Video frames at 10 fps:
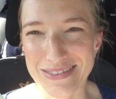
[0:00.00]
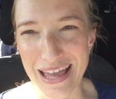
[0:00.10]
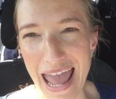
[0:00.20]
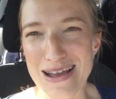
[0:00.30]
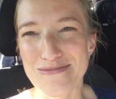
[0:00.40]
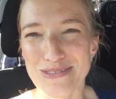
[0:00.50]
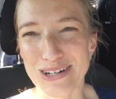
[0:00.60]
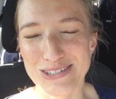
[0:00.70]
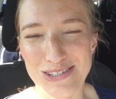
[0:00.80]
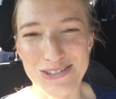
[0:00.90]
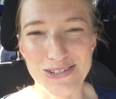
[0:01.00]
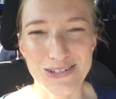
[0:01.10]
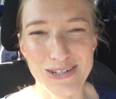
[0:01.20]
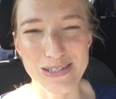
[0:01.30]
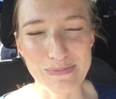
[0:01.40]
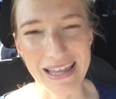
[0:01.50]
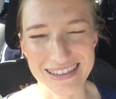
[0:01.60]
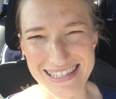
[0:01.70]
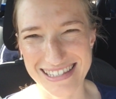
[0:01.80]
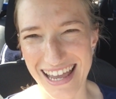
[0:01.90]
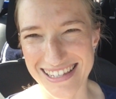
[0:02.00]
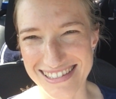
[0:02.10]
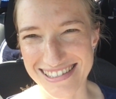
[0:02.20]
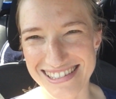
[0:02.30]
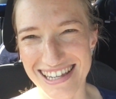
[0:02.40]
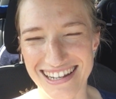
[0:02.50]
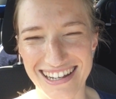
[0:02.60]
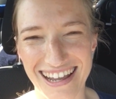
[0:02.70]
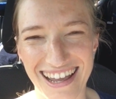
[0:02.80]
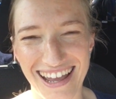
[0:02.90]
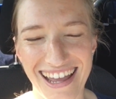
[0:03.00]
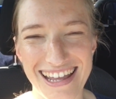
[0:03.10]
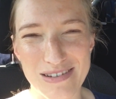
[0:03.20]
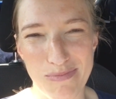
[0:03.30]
the aim was to spend these lessons in a